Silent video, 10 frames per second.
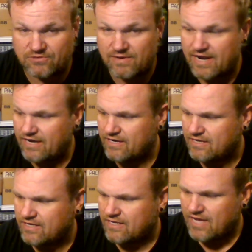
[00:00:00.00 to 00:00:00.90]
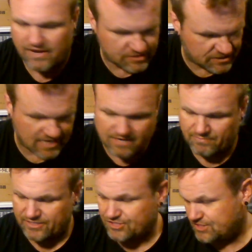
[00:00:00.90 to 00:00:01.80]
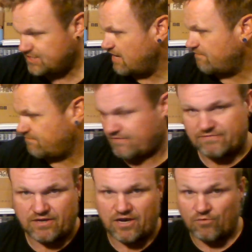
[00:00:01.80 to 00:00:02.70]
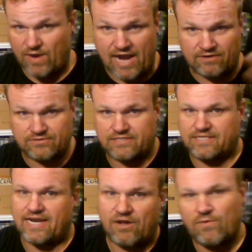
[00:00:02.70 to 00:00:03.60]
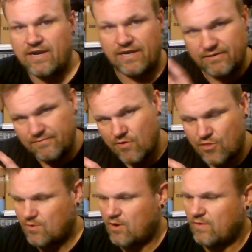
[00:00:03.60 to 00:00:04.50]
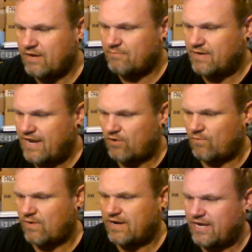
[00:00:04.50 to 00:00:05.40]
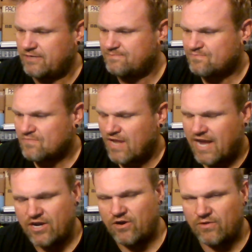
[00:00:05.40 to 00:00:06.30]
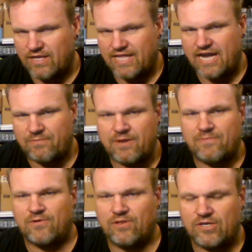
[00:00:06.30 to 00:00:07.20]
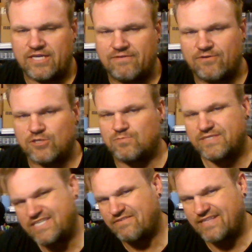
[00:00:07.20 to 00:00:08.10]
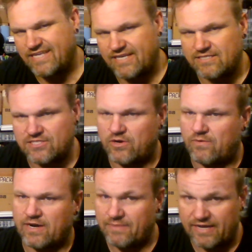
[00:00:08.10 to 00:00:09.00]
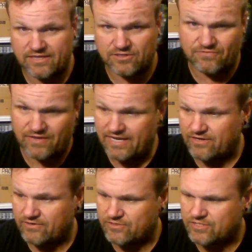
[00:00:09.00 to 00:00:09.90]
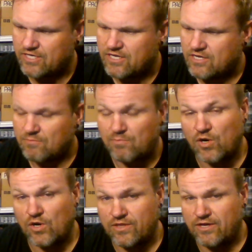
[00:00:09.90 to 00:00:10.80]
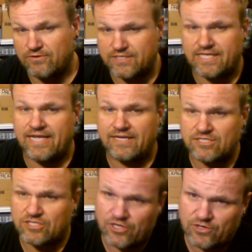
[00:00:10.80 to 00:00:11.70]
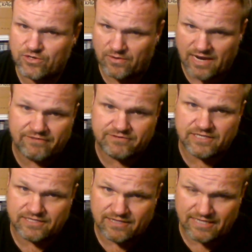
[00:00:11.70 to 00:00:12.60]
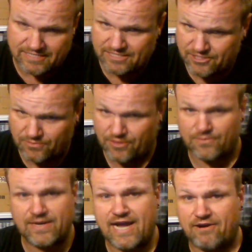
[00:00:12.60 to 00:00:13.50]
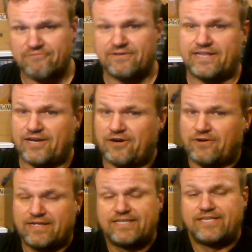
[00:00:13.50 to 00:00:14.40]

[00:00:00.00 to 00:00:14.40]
terrain. I've just got a bunch of stuff around that I want to throw in, but I don't want to... I know a lot of people are looking for specific things, so I want to make those videos per those things so you don't have to listen to a 3-hour video